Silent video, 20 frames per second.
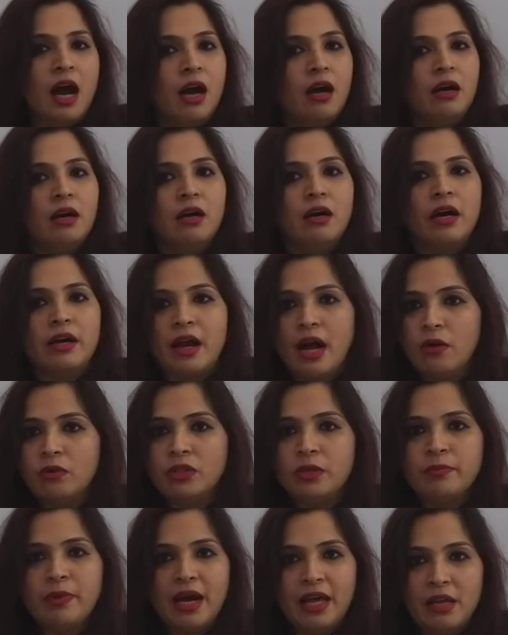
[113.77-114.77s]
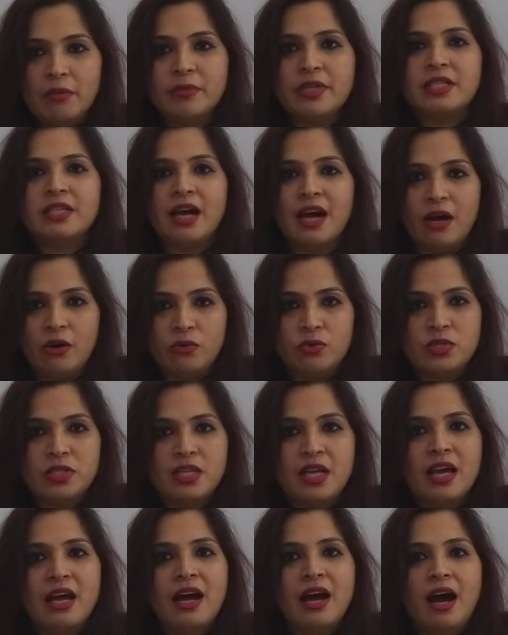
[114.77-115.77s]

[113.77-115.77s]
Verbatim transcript: around the Parliament House